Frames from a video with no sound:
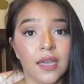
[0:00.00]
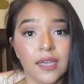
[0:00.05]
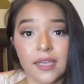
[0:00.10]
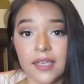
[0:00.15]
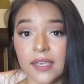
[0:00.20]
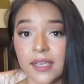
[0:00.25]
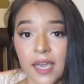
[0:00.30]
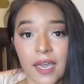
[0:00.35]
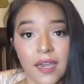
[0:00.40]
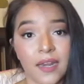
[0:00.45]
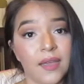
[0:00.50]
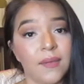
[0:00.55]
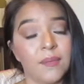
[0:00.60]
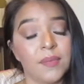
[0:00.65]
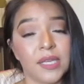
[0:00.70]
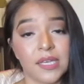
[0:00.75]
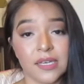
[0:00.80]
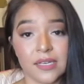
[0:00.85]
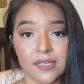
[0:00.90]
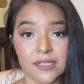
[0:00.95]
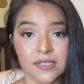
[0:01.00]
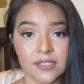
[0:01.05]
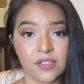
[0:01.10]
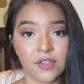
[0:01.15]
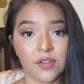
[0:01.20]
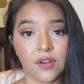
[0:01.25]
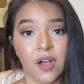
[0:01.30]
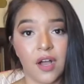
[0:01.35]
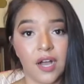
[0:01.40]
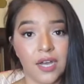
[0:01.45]
Get it, because
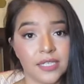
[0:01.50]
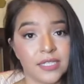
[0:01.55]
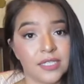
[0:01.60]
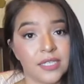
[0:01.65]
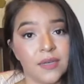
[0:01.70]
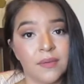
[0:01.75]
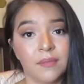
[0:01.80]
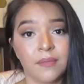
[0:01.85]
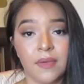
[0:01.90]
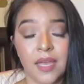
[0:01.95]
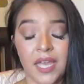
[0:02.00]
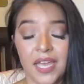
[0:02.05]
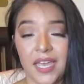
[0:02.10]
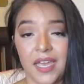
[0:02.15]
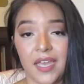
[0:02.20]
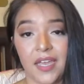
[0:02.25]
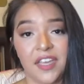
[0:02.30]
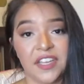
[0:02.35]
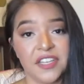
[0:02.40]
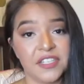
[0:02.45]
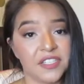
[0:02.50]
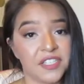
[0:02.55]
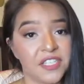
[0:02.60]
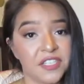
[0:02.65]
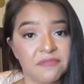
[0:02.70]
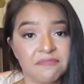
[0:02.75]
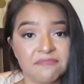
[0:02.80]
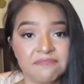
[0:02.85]
they're awesome, and